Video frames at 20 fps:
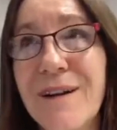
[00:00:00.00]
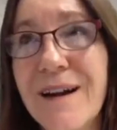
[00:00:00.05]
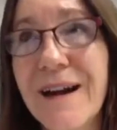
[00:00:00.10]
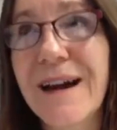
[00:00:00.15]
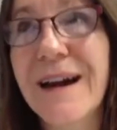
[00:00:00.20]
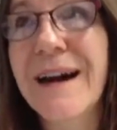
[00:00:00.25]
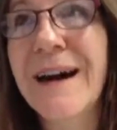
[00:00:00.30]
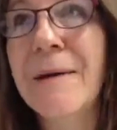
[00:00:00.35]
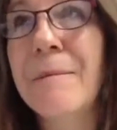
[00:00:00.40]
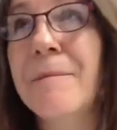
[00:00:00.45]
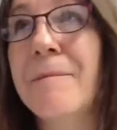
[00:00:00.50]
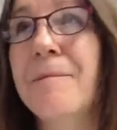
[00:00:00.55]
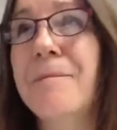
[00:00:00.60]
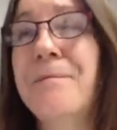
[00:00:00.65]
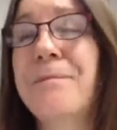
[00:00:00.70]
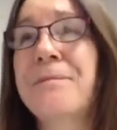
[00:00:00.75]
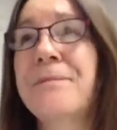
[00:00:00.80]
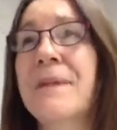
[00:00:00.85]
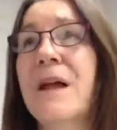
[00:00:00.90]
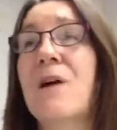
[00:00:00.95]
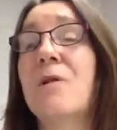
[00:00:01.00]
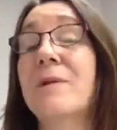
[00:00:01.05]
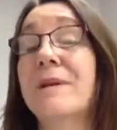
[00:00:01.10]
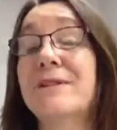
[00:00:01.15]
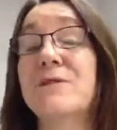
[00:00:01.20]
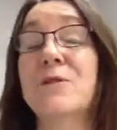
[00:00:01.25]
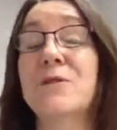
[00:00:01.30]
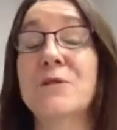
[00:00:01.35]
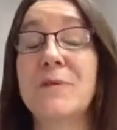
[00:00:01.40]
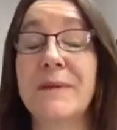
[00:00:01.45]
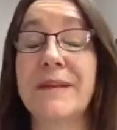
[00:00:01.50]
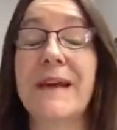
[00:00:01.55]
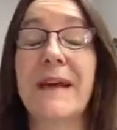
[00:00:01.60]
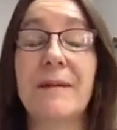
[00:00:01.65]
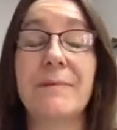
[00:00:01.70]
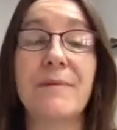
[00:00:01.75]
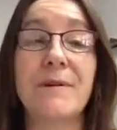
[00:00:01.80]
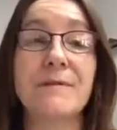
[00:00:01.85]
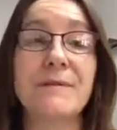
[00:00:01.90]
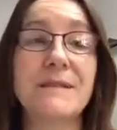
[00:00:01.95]
or we talked with
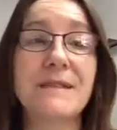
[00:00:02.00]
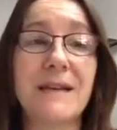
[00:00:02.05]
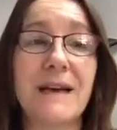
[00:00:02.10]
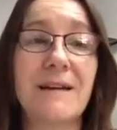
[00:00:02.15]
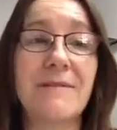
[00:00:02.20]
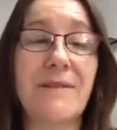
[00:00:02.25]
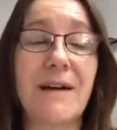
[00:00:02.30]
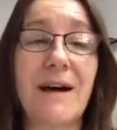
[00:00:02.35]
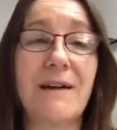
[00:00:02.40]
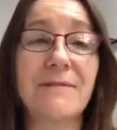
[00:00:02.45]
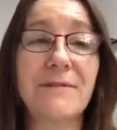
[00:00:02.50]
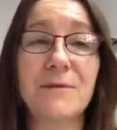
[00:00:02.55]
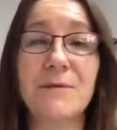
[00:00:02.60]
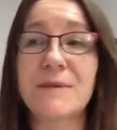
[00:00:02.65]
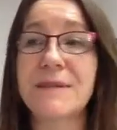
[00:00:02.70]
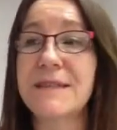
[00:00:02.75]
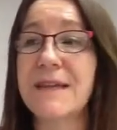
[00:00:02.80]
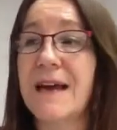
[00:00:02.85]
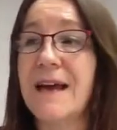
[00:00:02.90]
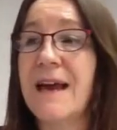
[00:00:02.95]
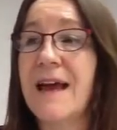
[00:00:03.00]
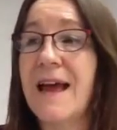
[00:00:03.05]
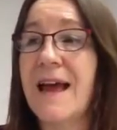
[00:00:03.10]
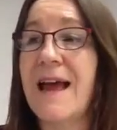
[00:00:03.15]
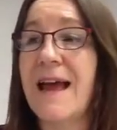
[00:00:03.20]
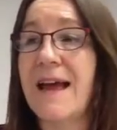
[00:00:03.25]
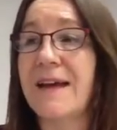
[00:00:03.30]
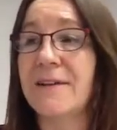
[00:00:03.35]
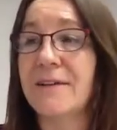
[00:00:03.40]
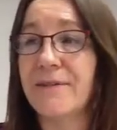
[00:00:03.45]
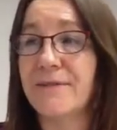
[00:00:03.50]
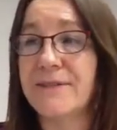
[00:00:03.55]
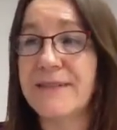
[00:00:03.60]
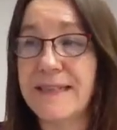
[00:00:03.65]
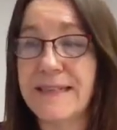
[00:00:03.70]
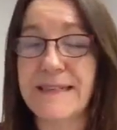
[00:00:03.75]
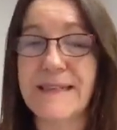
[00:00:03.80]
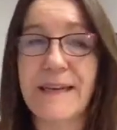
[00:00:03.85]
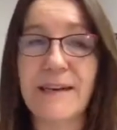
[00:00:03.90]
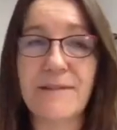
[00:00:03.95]
Catapult staff afterwards, and I've
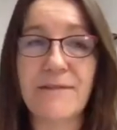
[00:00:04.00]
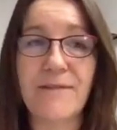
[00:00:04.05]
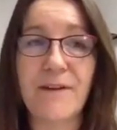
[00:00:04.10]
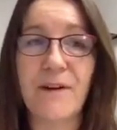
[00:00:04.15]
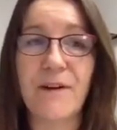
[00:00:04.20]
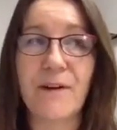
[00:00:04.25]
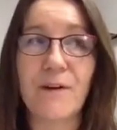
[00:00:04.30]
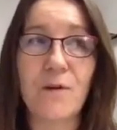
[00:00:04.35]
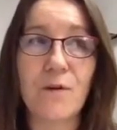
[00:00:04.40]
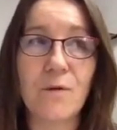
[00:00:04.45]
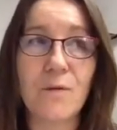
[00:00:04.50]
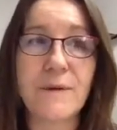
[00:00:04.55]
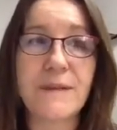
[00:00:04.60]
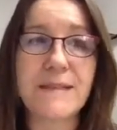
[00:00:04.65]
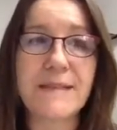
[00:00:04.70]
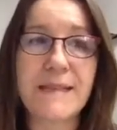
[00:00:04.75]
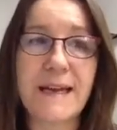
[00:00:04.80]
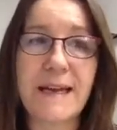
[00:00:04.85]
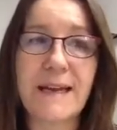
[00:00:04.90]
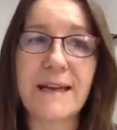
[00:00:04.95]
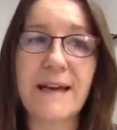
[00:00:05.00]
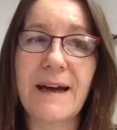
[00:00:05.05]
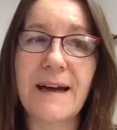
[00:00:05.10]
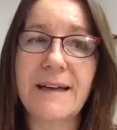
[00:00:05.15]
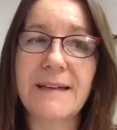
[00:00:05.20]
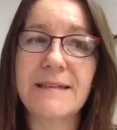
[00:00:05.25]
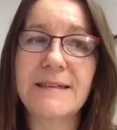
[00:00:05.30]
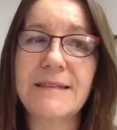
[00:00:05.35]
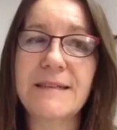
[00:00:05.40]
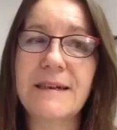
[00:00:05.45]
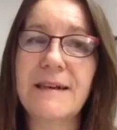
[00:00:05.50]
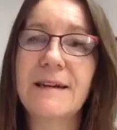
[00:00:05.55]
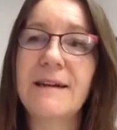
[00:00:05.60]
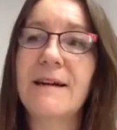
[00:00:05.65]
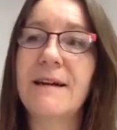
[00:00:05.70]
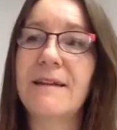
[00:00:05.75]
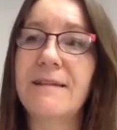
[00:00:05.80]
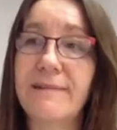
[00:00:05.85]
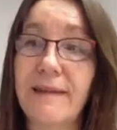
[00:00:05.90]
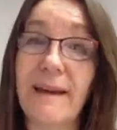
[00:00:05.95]
since had a phone call with Cengage
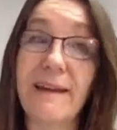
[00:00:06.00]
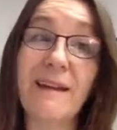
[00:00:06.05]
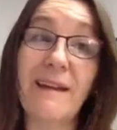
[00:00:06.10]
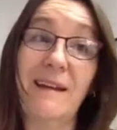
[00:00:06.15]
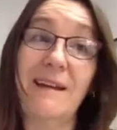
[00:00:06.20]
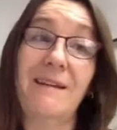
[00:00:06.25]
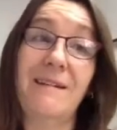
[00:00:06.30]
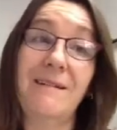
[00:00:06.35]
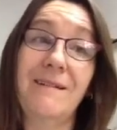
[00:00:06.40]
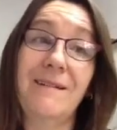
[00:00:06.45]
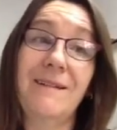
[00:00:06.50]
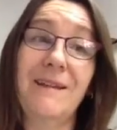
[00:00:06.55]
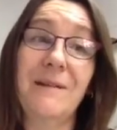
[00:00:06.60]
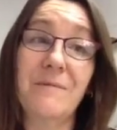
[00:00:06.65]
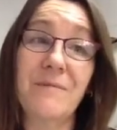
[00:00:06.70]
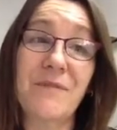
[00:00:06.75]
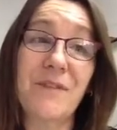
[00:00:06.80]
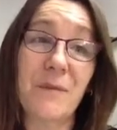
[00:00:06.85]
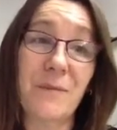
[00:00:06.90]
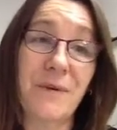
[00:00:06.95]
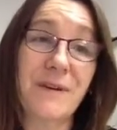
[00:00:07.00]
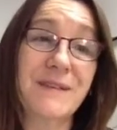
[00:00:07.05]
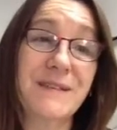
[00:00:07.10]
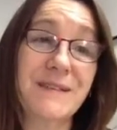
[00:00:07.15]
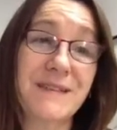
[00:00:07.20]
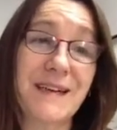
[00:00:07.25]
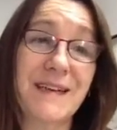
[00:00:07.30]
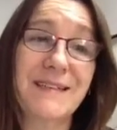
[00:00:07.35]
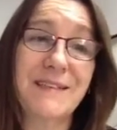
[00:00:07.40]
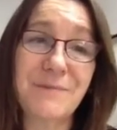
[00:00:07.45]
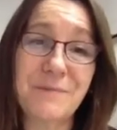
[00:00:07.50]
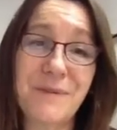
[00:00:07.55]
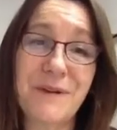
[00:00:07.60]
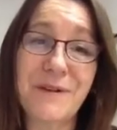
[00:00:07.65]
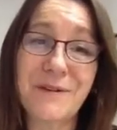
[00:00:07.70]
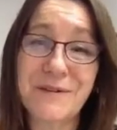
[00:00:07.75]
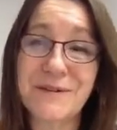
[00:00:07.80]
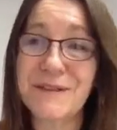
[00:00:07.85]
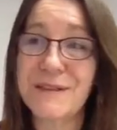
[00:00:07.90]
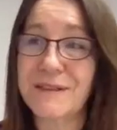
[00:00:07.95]
thanking them for the presentation
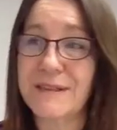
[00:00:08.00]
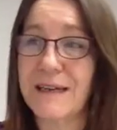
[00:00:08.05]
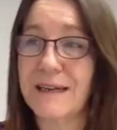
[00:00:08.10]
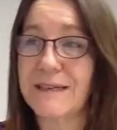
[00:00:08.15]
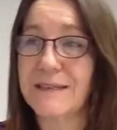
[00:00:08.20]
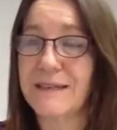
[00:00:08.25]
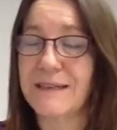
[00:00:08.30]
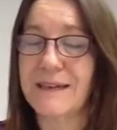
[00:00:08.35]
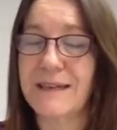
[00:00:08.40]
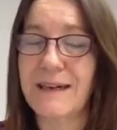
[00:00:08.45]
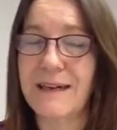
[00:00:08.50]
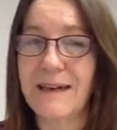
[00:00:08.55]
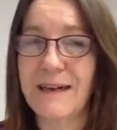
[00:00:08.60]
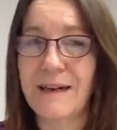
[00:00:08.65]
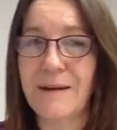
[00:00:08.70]
because it's actually